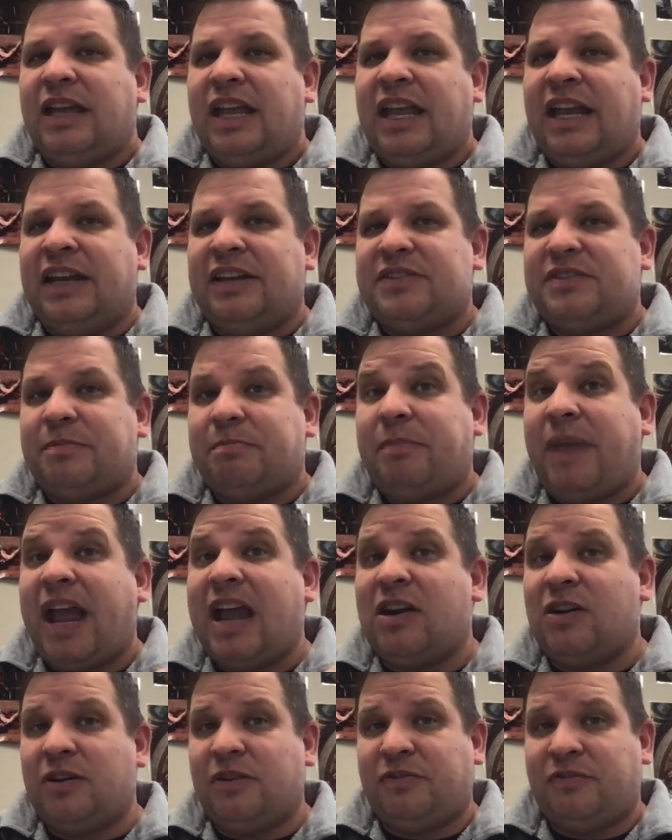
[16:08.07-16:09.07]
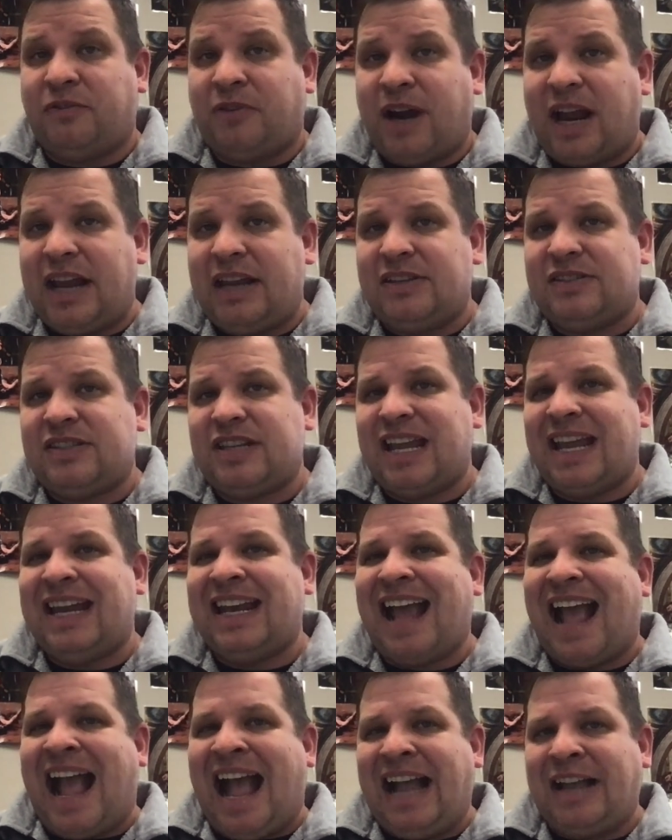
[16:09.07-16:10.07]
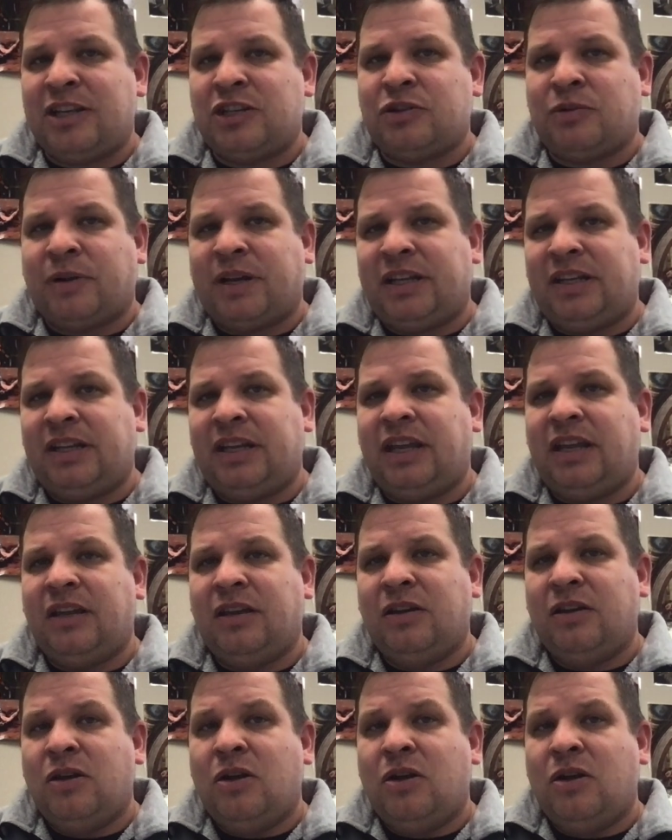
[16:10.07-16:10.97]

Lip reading: It is paraphrased inaccurately,